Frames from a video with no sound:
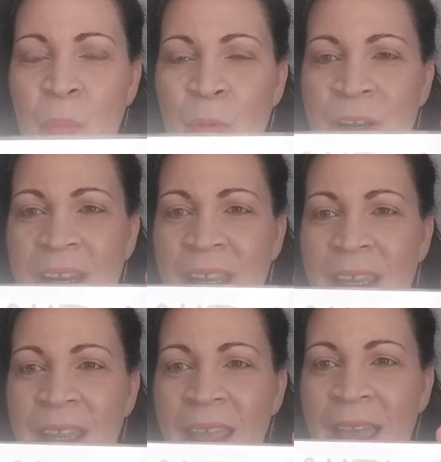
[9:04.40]
pretty,
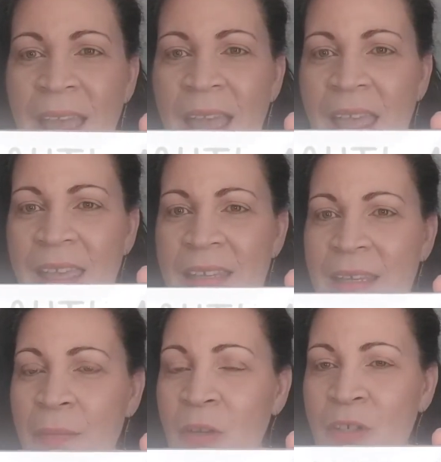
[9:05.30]
and
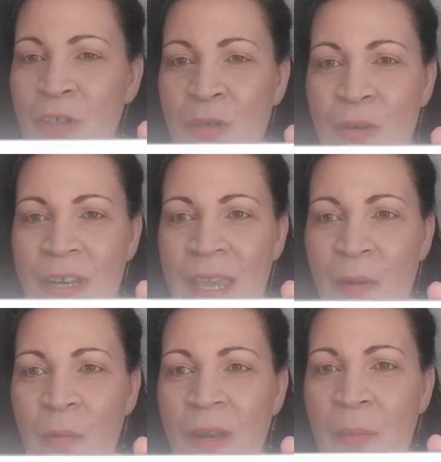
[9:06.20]
I'm not sure yet
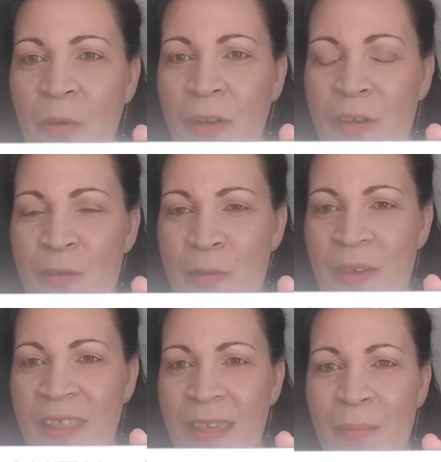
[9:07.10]
what I'm going to do
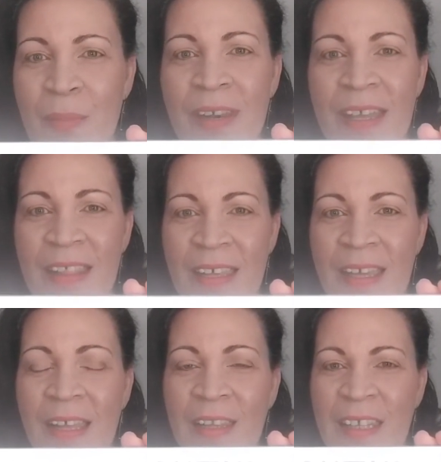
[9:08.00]
with it, but I think
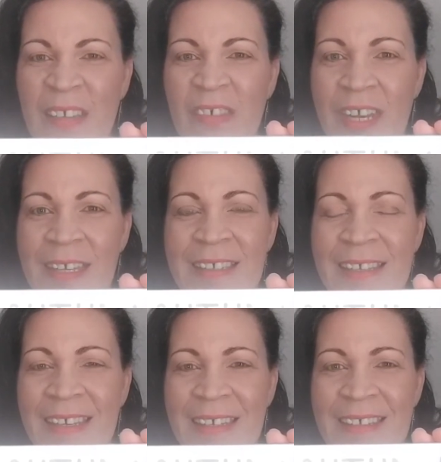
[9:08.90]
I'll leave it as it
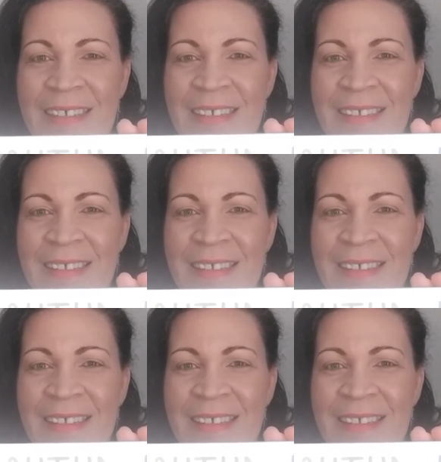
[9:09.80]
is.